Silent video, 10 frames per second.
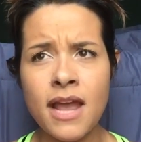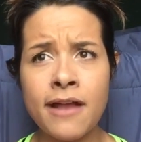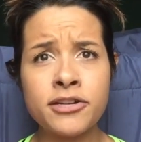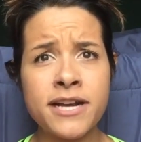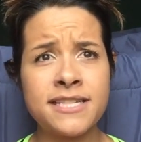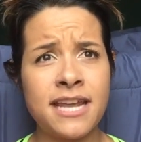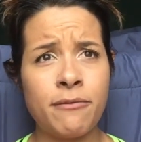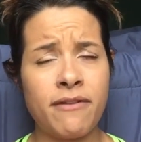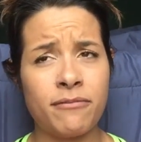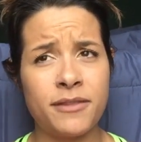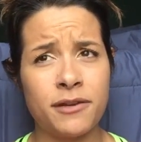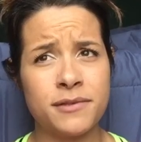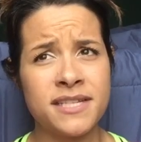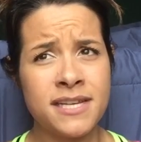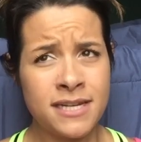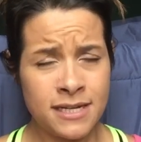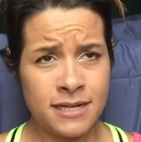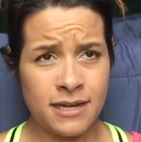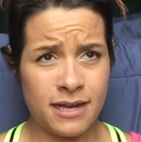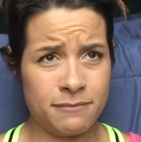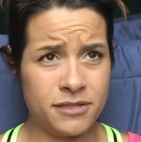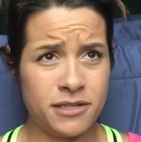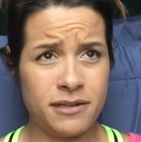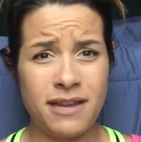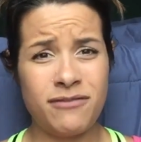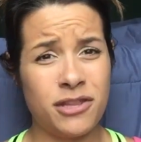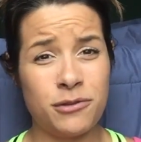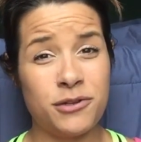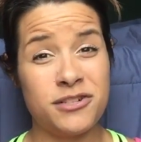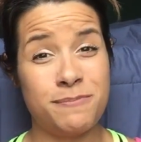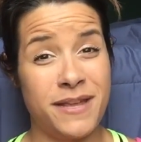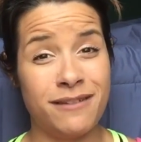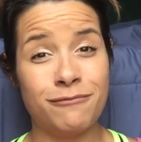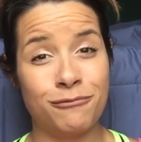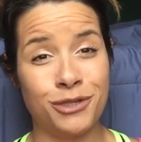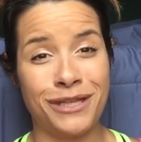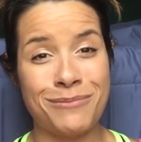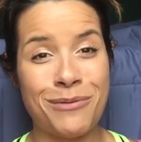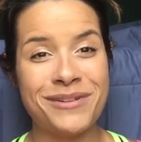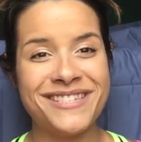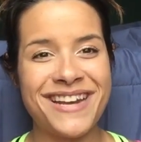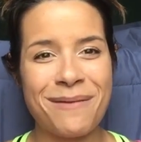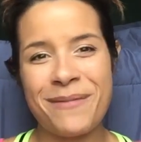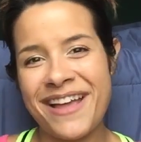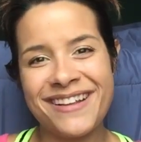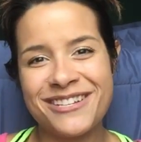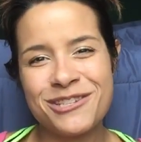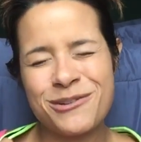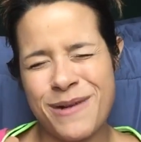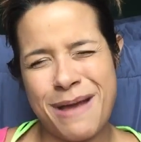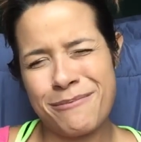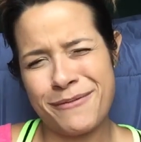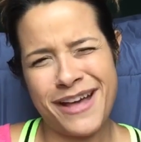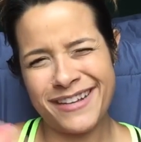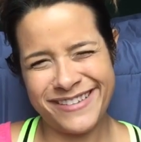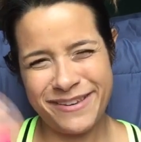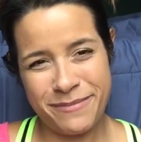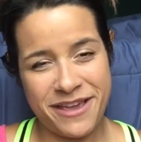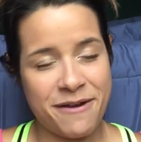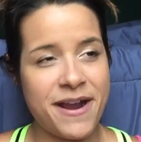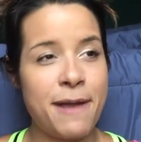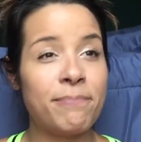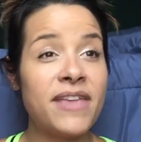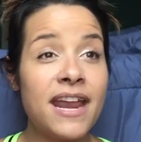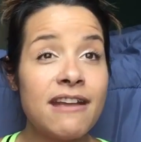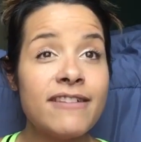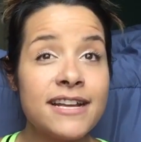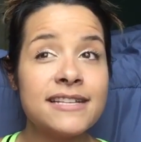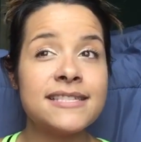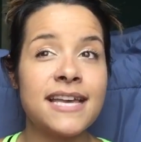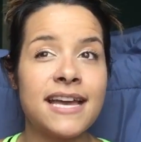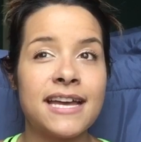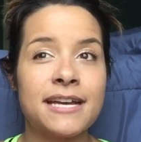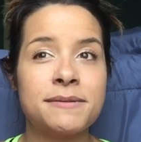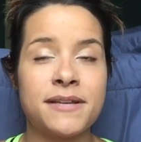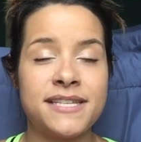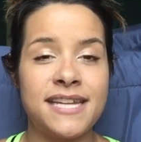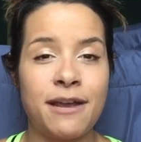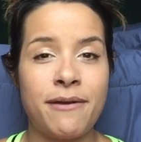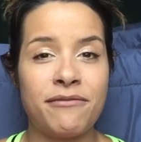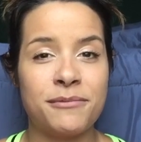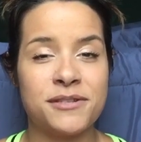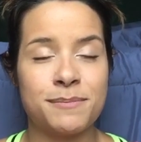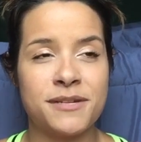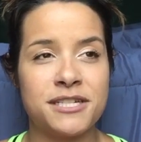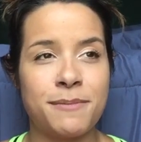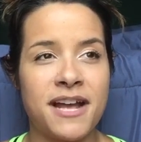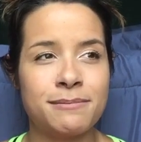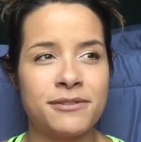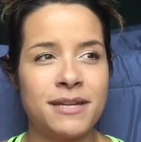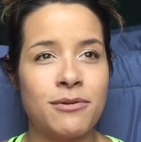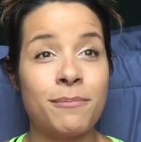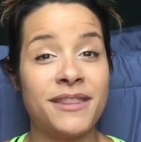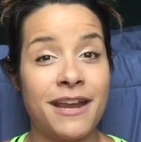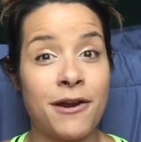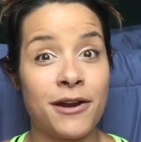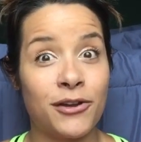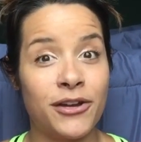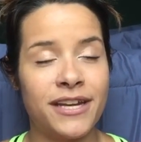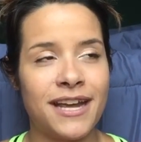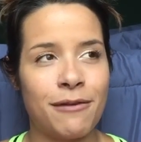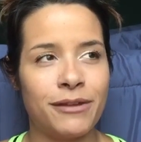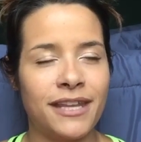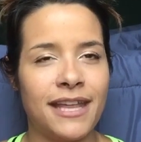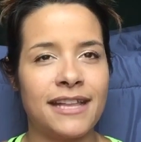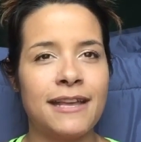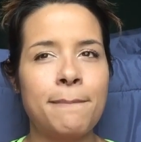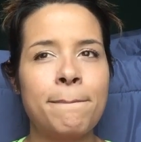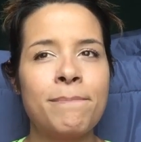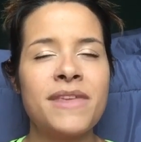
I try to stay away from those, even though there's been really moments that I'm like, just grab the box, you'll be all right. Anyways, so I stay away from those as much as possible anymore, but they are good. I really like them.